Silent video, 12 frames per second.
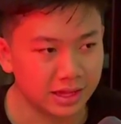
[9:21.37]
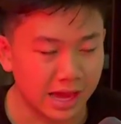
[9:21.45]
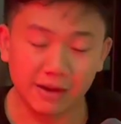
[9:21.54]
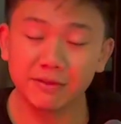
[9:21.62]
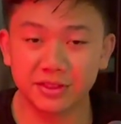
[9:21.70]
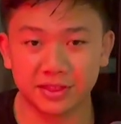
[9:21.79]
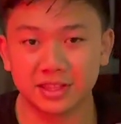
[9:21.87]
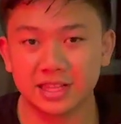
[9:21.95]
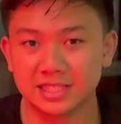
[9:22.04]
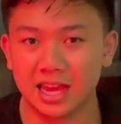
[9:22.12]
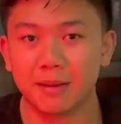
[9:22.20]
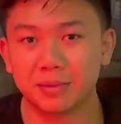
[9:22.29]
everything
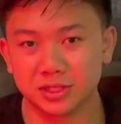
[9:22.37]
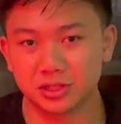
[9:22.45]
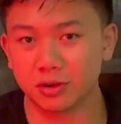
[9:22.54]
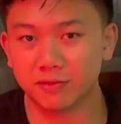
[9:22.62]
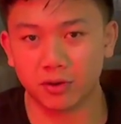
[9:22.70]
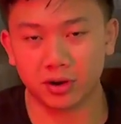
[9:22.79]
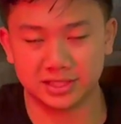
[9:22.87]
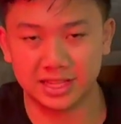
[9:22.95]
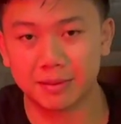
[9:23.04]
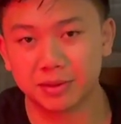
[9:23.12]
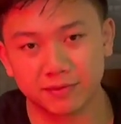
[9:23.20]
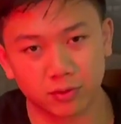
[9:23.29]
that's happened so far has
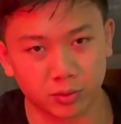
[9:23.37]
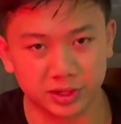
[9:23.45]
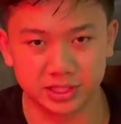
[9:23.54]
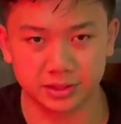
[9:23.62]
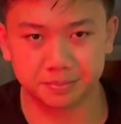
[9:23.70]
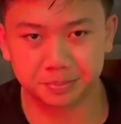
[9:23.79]
happened for a reason.